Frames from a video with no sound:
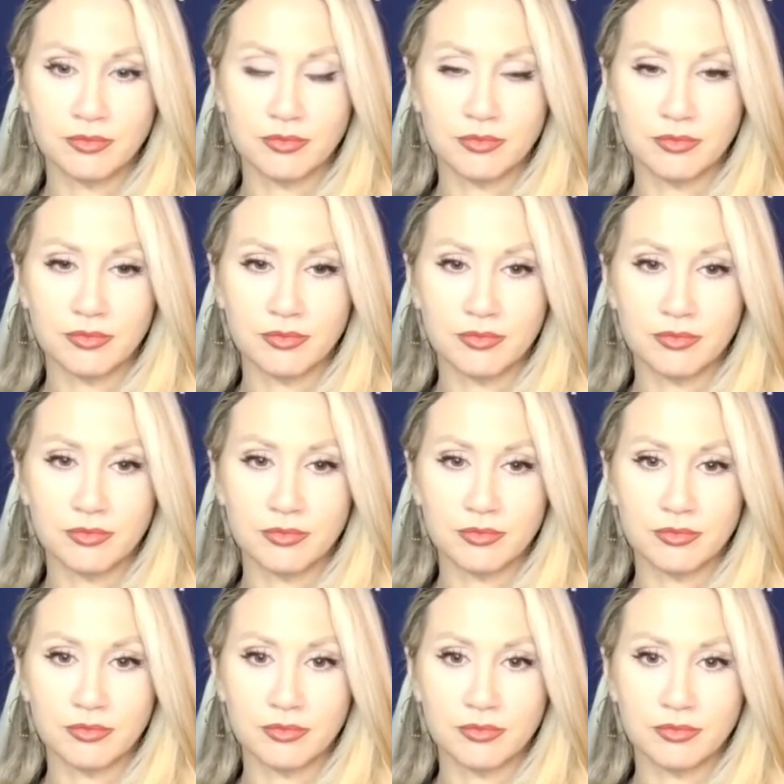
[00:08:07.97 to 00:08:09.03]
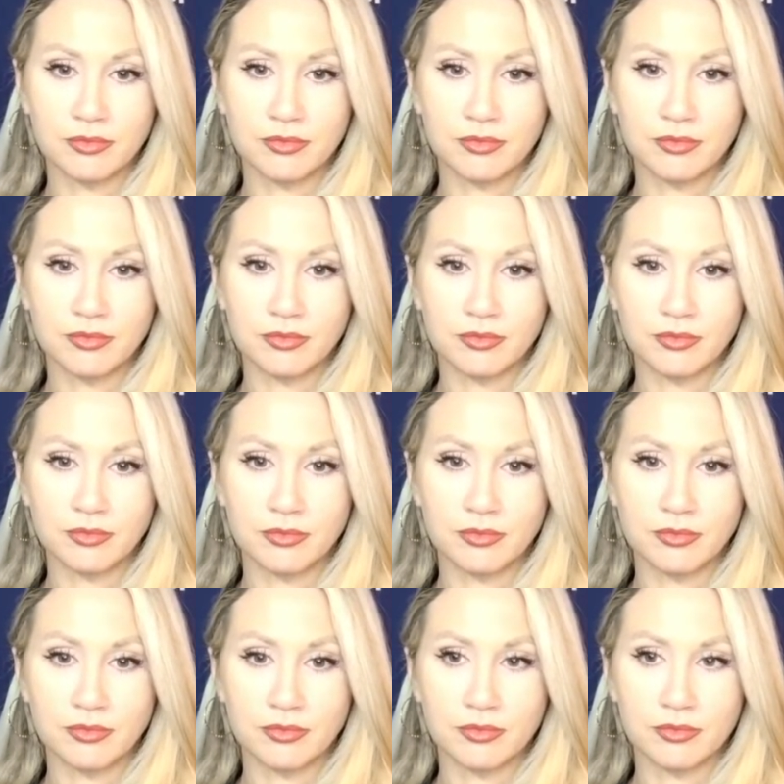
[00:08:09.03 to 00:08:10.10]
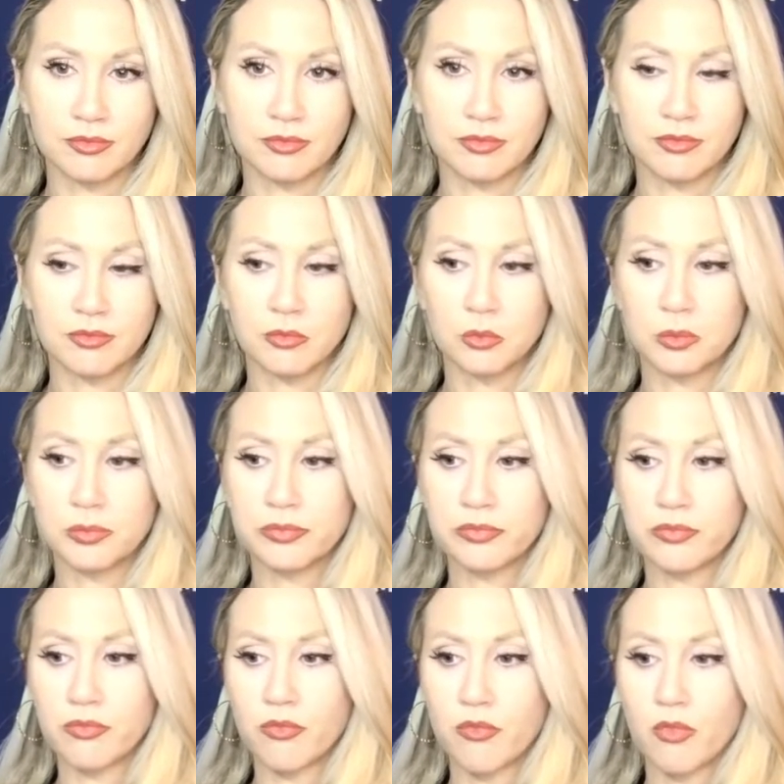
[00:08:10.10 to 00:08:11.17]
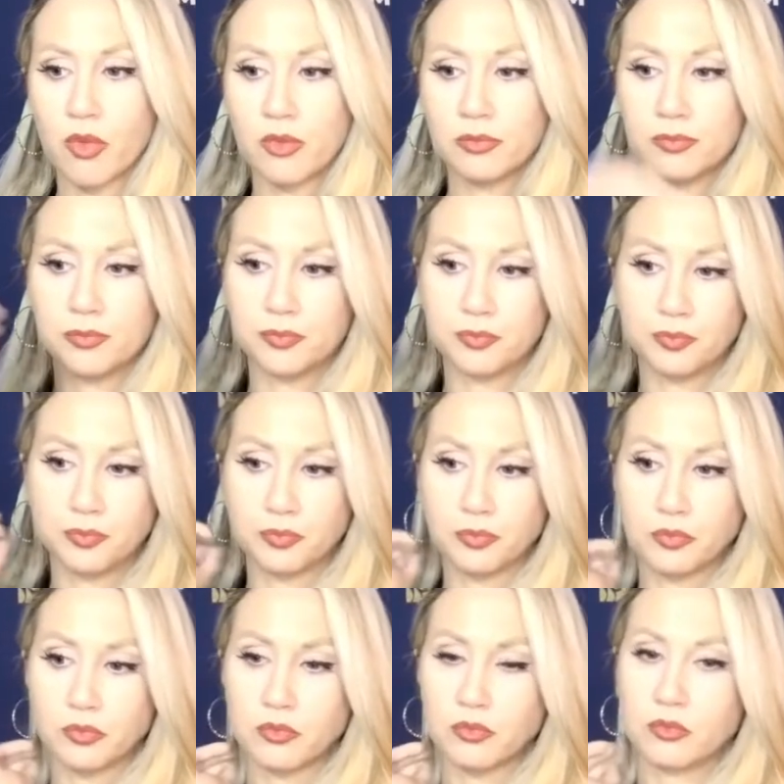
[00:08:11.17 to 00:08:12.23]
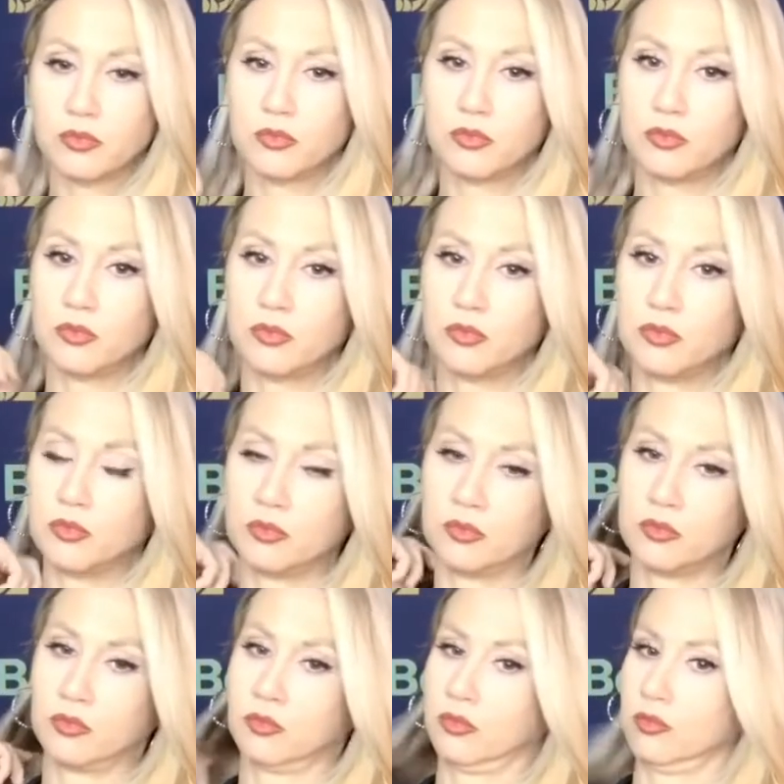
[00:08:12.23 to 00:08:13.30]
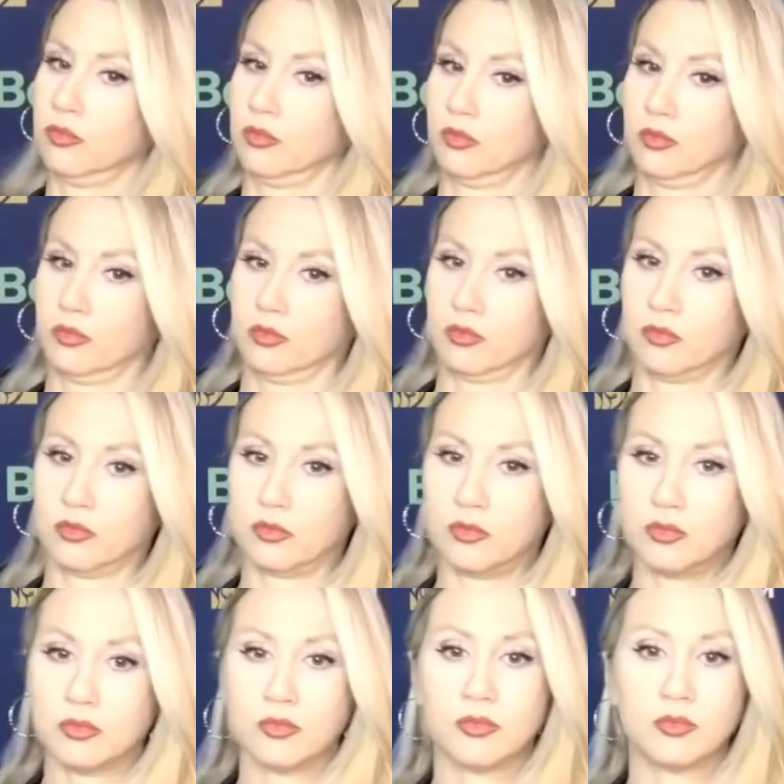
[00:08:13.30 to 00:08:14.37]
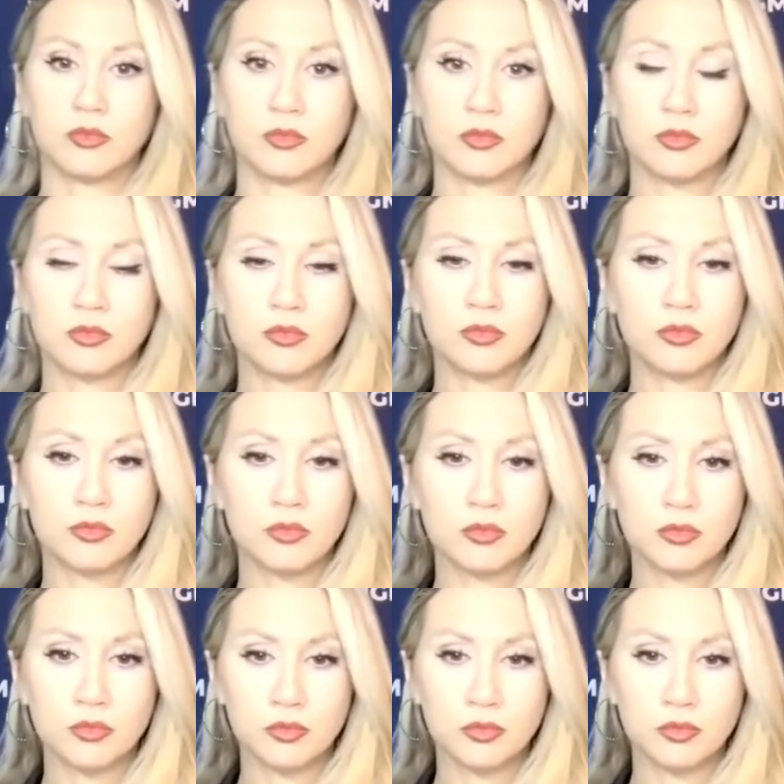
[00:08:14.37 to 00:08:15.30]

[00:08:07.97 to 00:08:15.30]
(silent)